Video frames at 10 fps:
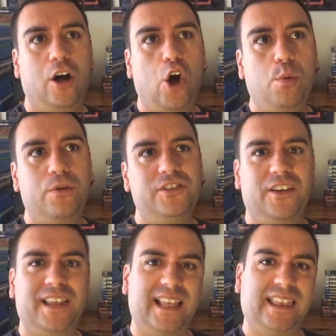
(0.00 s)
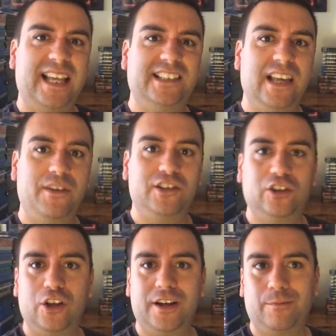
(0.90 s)
almost, get that late
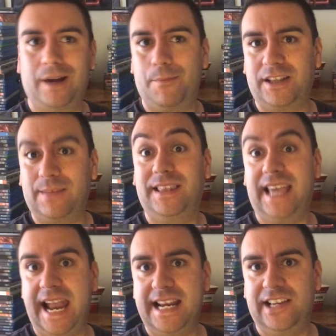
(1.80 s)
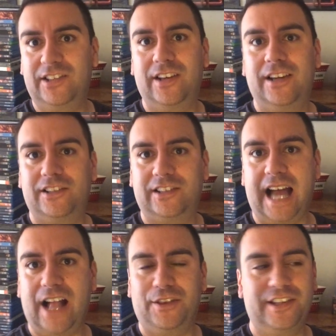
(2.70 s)
70s look and about to meet the 80s
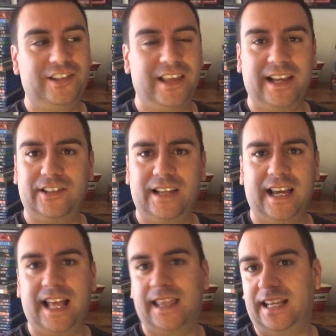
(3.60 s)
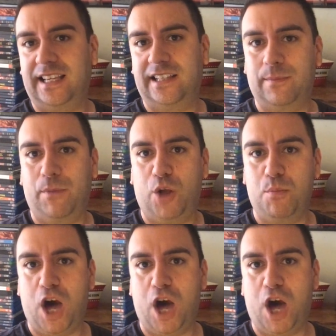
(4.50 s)
style in this thing. So you get kind of like, get some bell